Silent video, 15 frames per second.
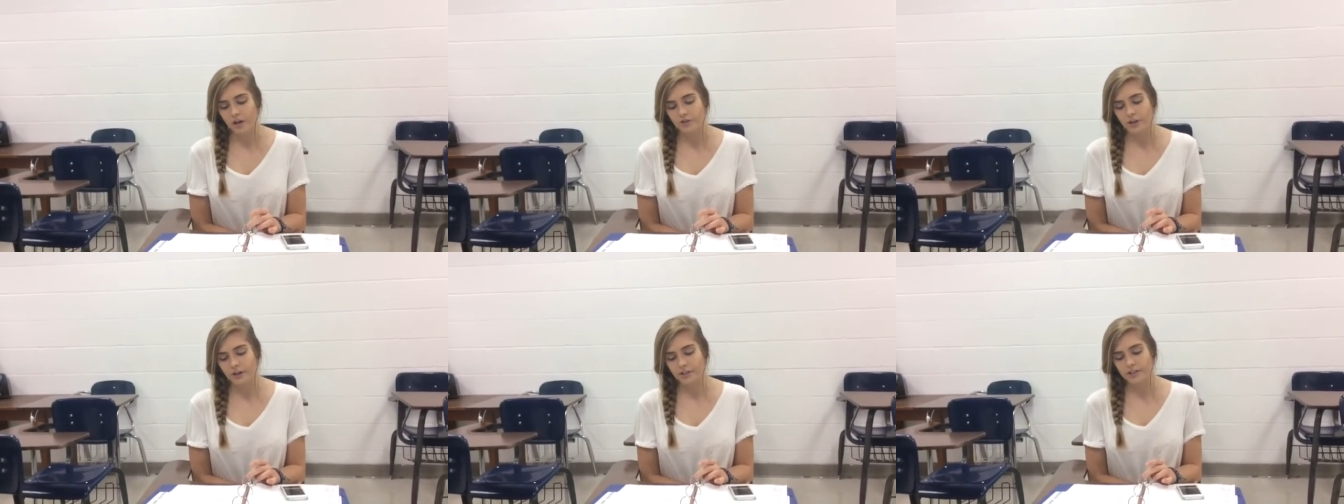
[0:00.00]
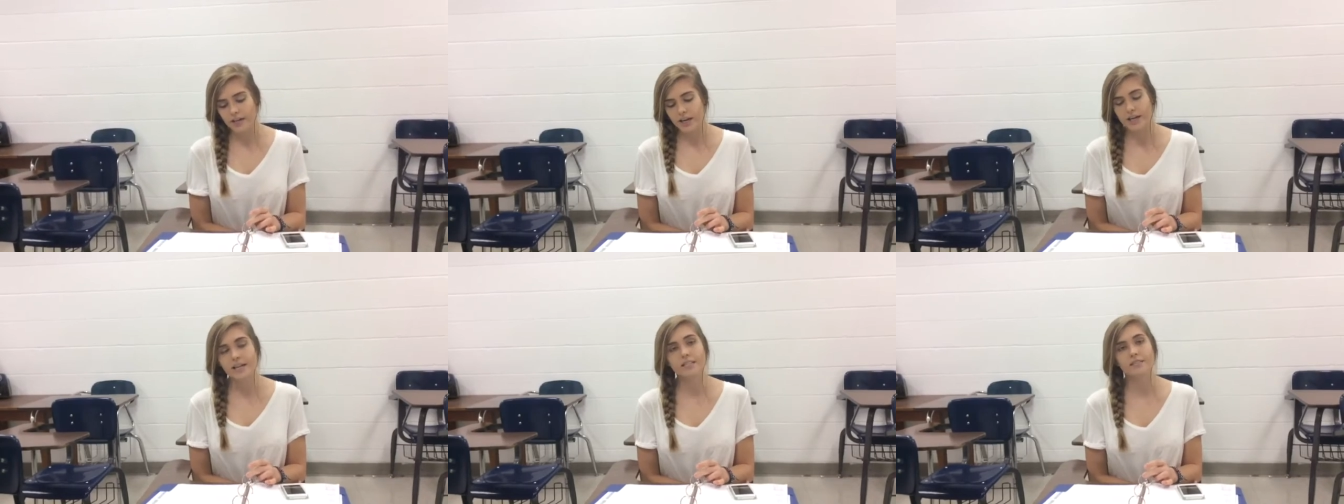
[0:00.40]

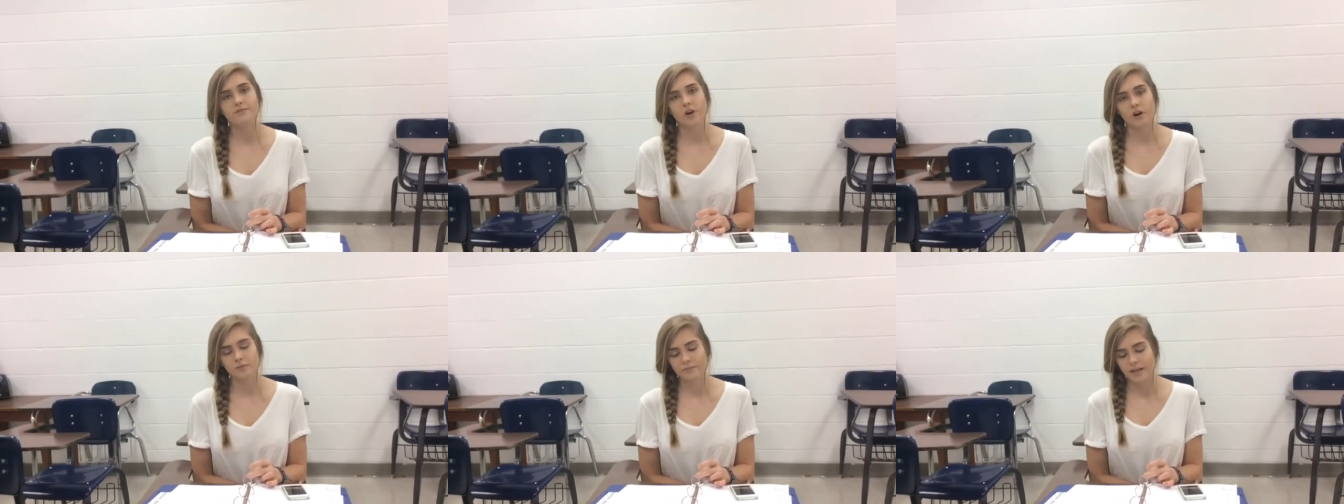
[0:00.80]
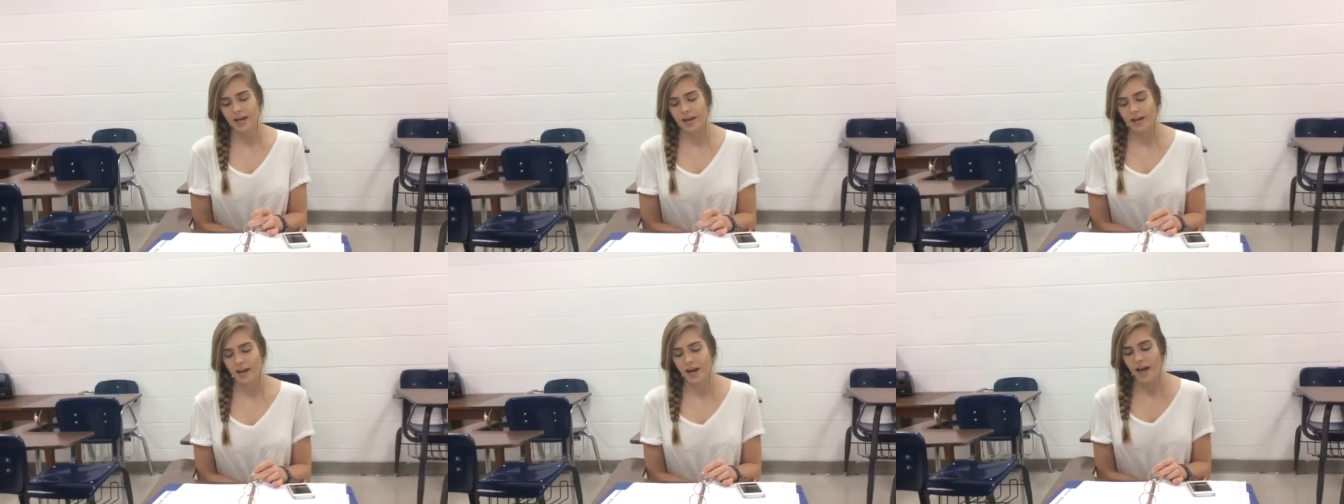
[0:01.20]
Thursday is Farm
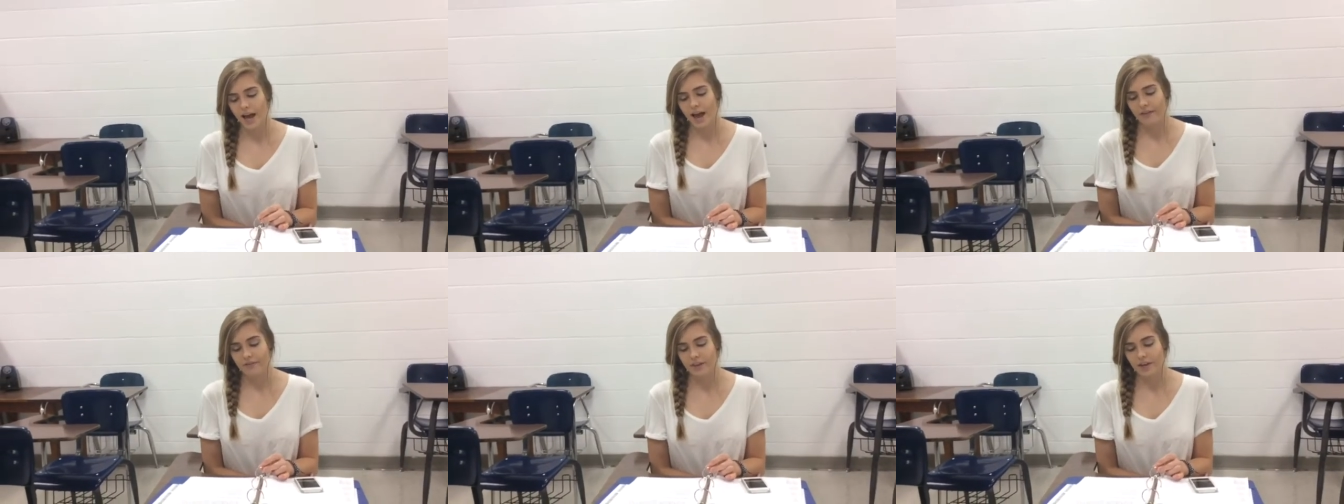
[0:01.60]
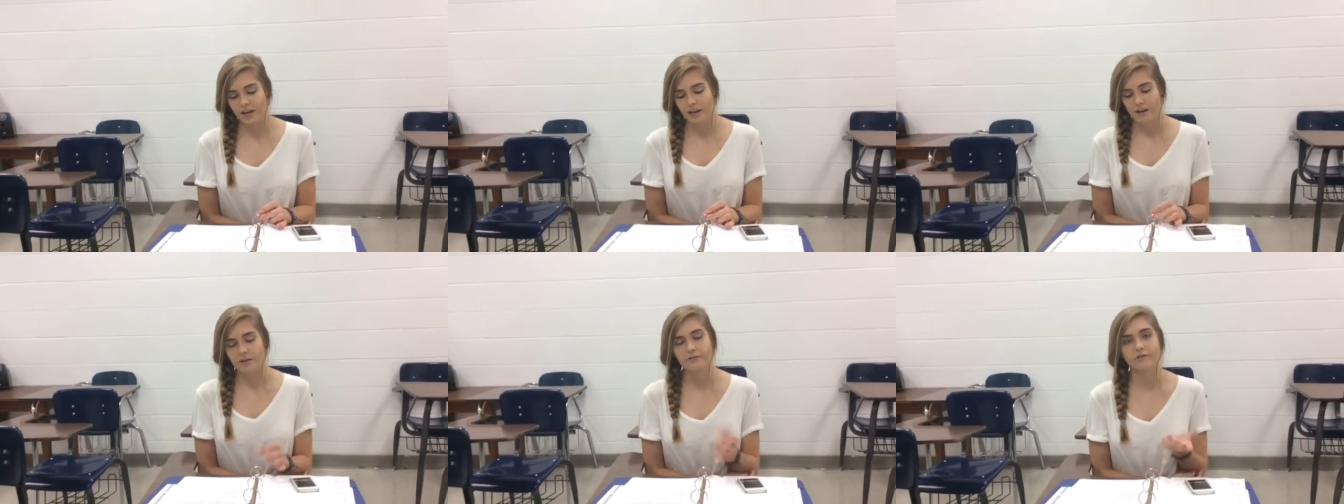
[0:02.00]
Day, and
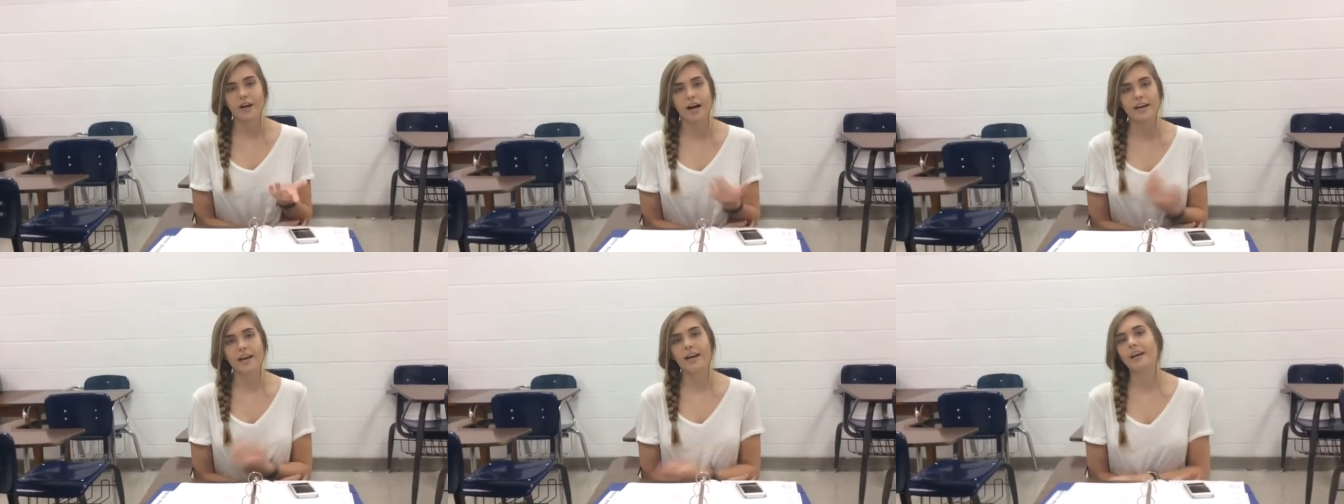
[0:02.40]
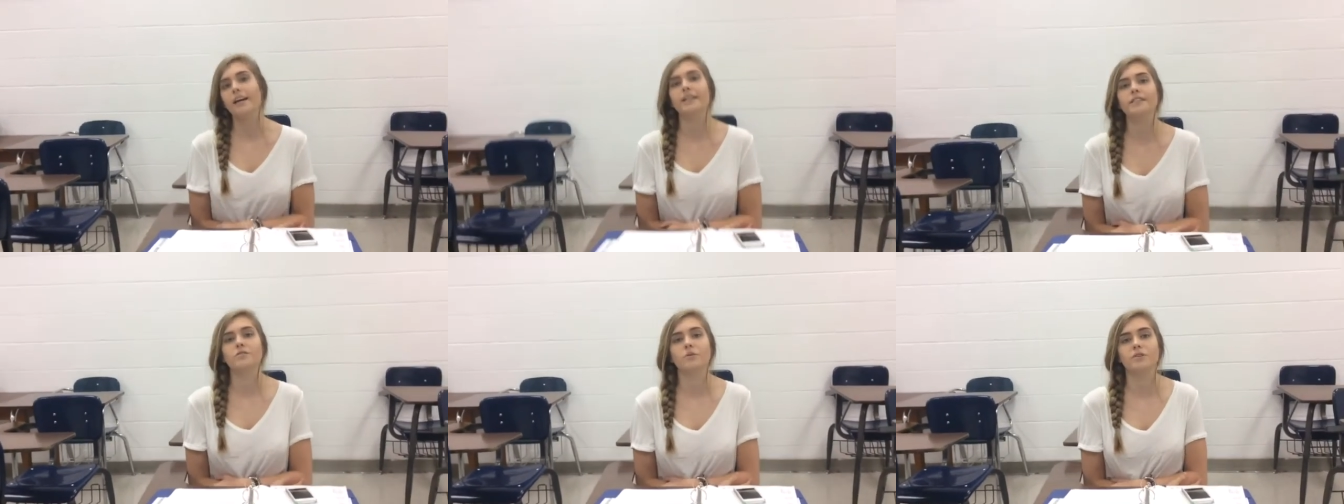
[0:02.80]
then
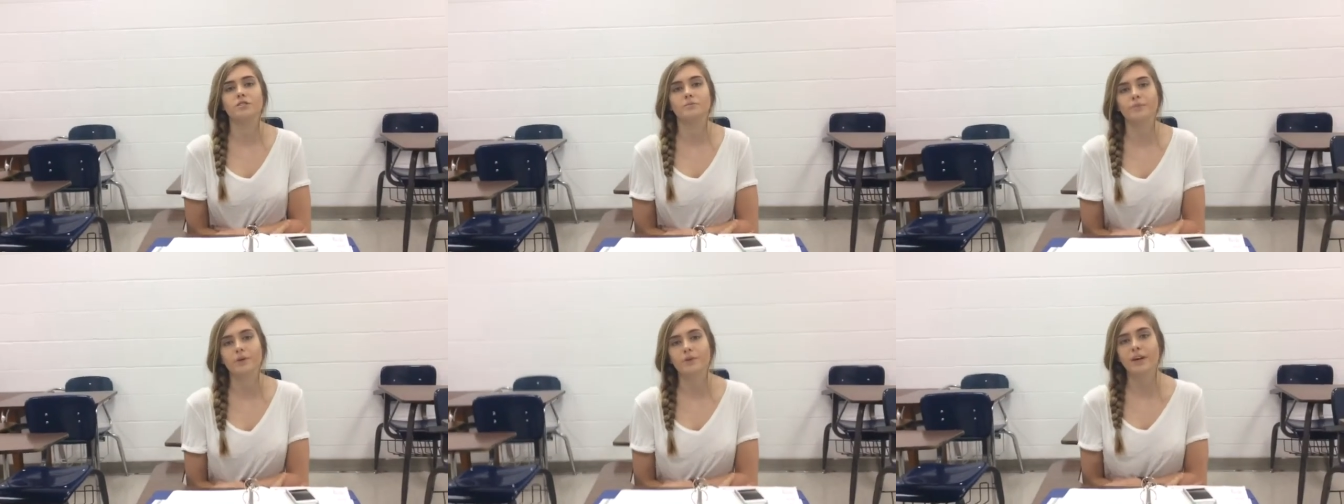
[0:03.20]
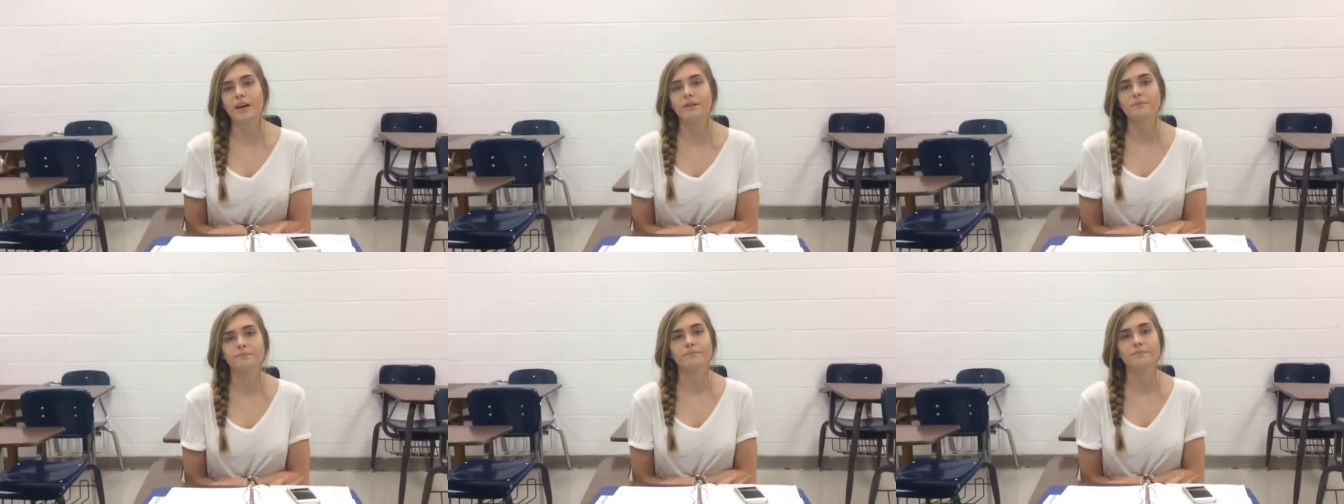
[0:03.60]
Friday is Orange and Blue Day.